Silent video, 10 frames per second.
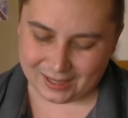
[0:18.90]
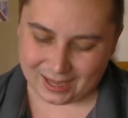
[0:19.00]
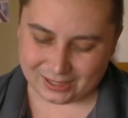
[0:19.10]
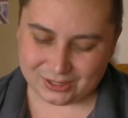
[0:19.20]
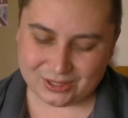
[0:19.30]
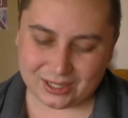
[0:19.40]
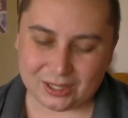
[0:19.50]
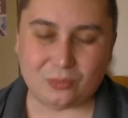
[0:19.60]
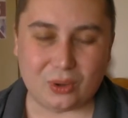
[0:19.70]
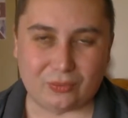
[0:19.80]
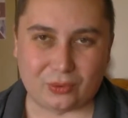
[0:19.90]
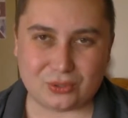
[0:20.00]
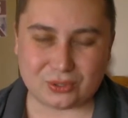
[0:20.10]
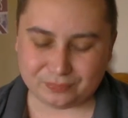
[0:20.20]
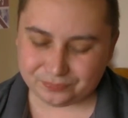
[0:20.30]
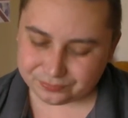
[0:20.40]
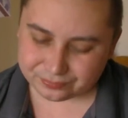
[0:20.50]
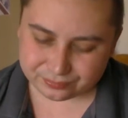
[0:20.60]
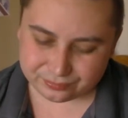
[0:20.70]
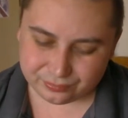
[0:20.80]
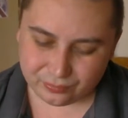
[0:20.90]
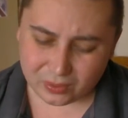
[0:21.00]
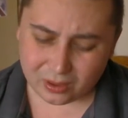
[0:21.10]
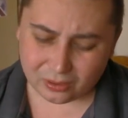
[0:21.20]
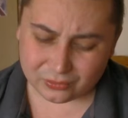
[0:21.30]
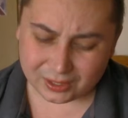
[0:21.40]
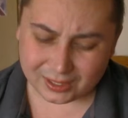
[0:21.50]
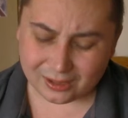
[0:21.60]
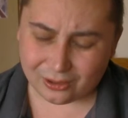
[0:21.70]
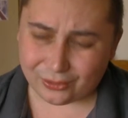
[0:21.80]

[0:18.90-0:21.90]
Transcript: And you're sticking with us on the